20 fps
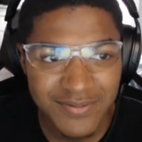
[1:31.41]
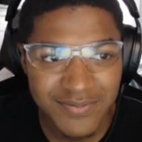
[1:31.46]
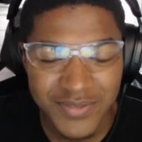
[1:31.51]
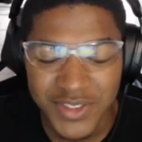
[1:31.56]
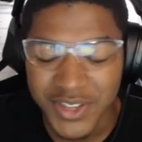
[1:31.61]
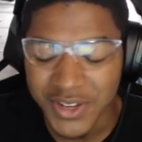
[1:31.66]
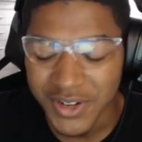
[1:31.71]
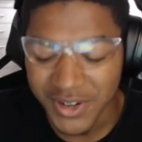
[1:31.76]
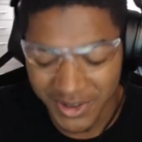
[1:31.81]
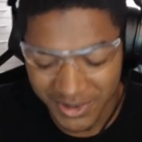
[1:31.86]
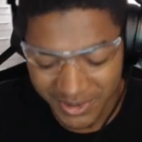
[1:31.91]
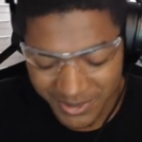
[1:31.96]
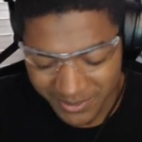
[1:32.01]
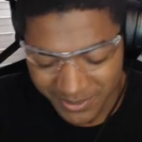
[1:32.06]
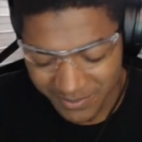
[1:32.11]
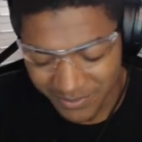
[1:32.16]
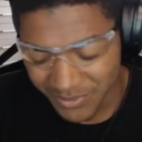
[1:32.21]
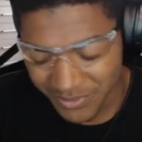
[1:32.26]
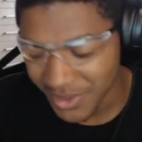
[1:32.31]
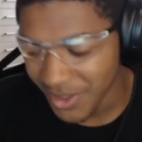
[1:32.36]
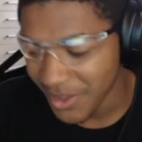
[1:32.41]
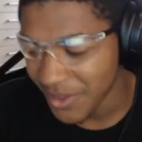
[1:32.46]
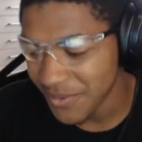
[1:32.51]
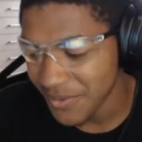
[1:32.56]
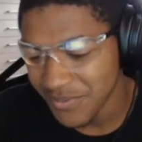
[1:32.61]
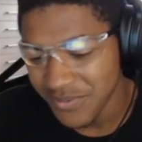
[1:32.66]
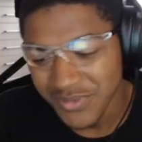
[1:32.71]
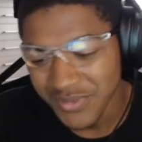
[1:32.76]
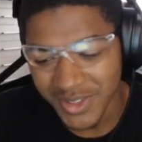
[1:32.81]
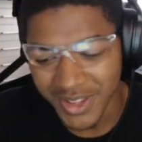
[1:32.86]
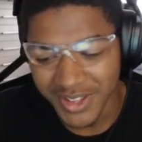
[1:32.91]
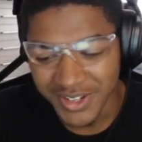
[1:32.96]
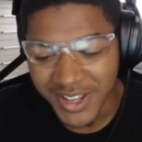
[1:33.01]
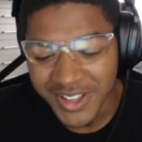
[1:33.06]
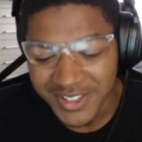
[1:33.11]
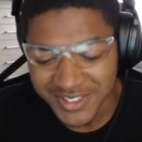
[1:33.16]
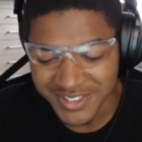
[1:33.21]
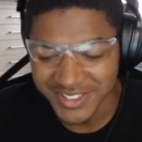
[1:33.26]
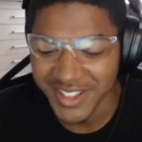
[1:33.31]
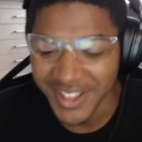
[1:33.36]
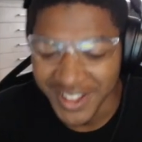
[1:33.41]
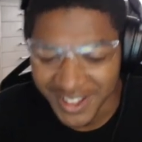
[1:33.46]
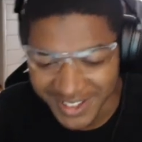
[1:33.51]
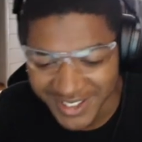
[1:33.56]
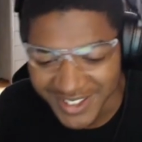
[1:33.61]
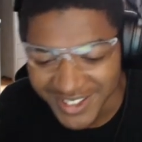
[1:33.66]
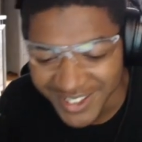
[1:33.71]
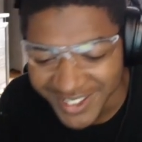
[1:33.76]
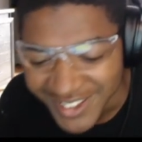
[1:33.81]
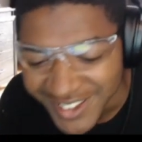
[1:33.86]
you know, a Nuzlocke.